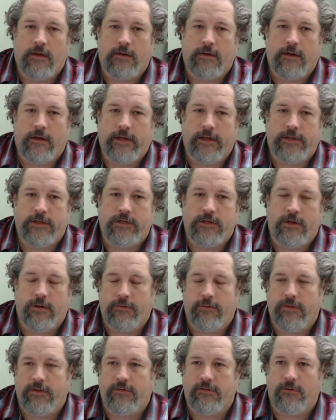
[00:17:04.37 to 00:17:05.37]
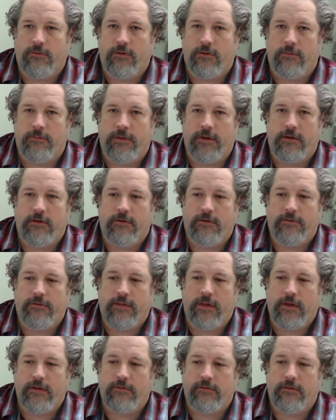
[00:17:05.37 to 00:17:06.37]
as you know, with these old computers,
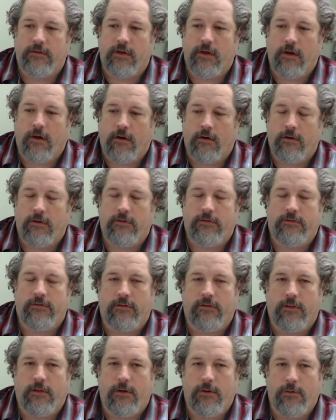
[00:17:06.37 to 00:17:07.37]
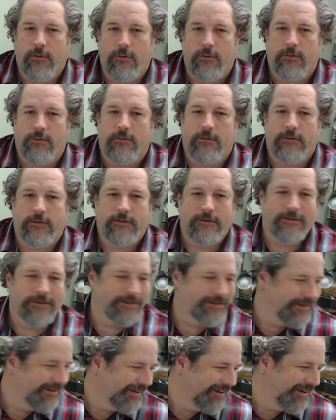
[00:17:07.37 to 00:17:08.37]
things are slow.
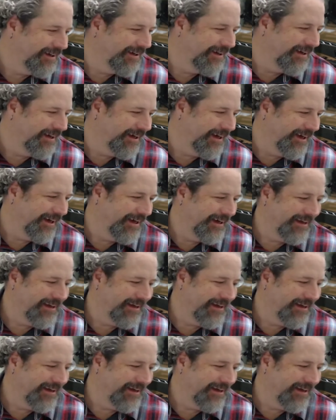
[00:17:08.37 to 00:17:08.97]
Now,